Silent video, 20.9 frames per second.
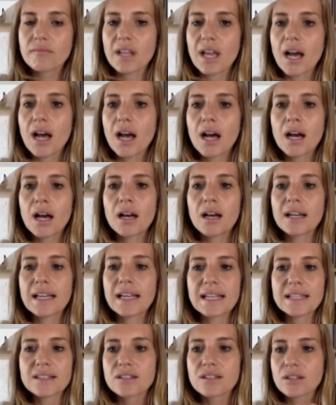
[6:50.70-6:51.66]
Uh,
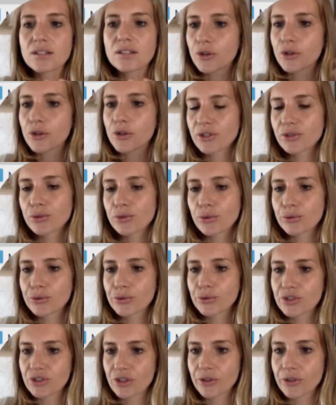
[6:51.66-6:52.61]
it's a great tool to
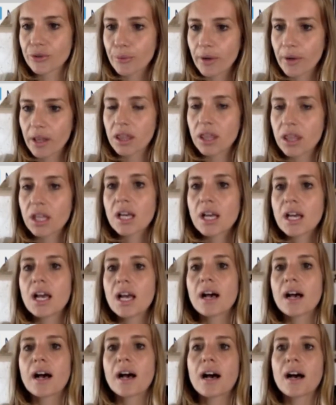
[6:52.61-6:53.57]
start with.
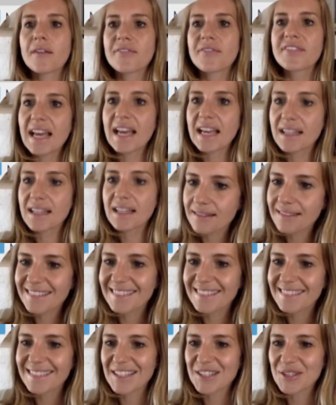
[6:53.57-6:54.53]
Um, then
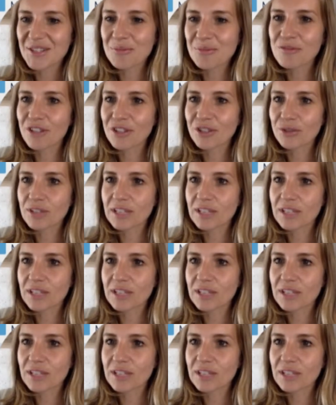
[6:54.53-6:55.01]
let's move on to